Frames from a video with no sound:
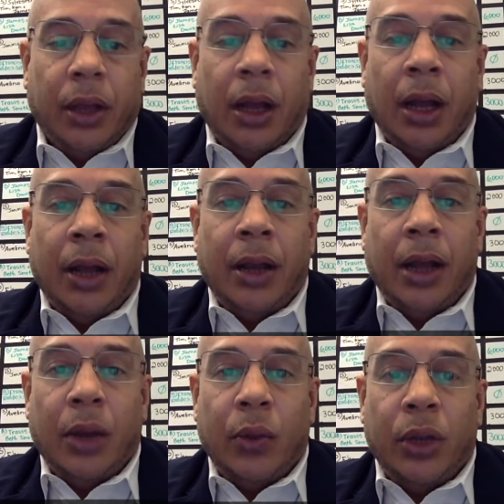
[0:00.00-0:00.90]
and
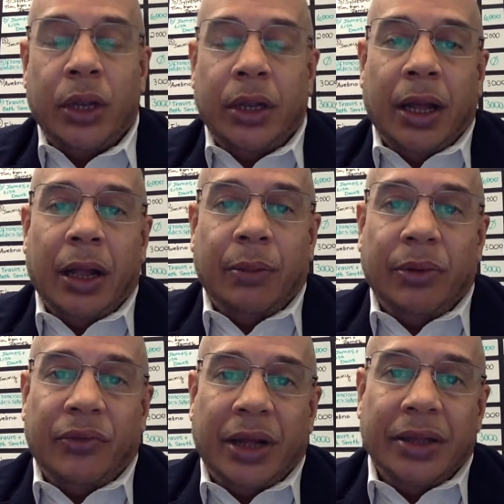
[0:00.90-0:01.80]
uh, we need help
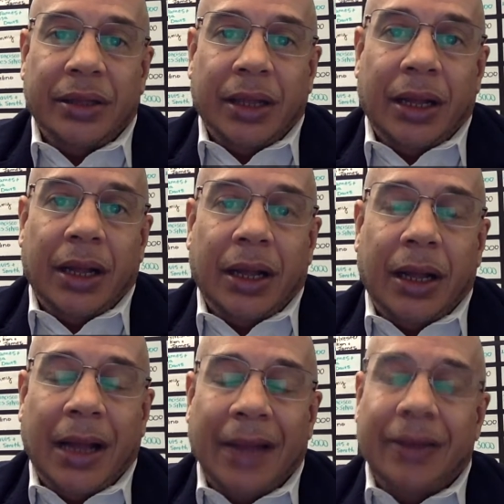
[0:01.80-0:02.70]
fund,
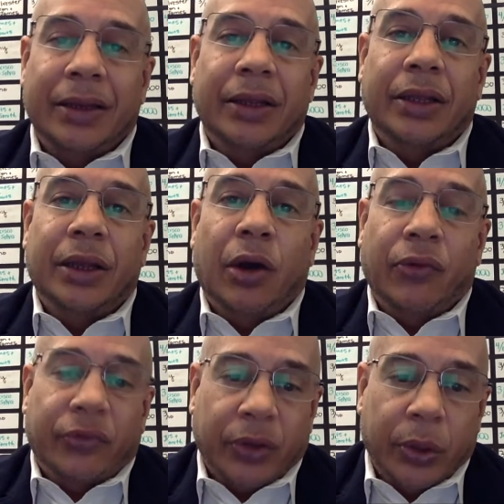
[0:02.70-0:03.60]
handling the
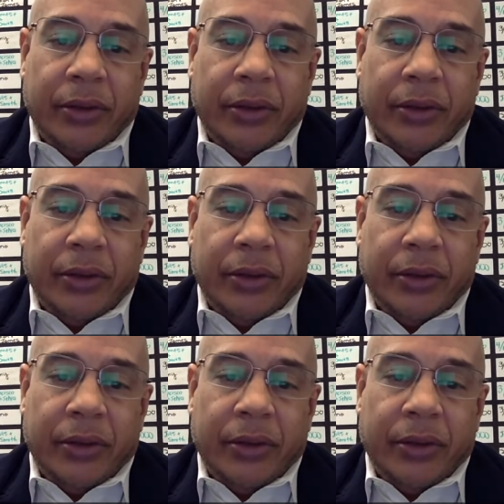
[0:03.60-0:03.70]
overflow.